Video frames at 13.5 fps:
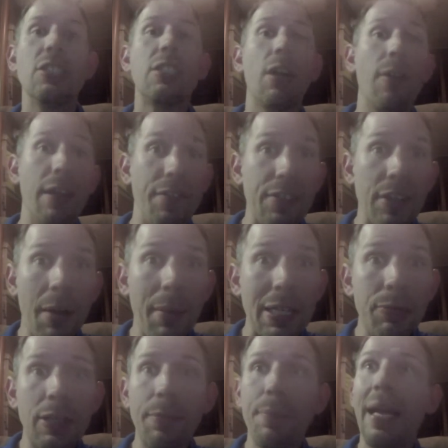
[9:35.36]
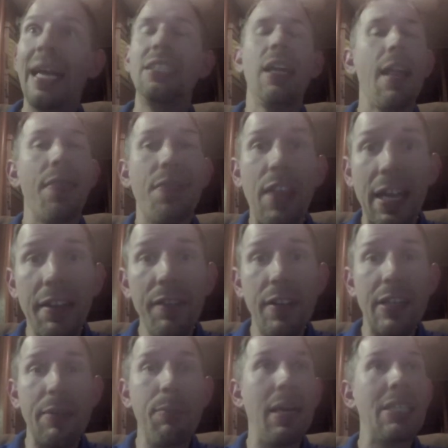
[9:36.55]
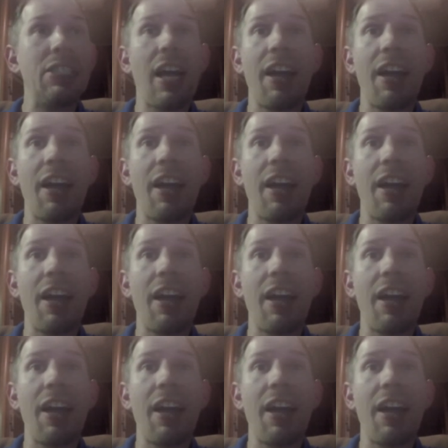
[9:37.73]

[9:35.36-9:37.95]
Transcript: So if you're on my Twitter page, thank you very much.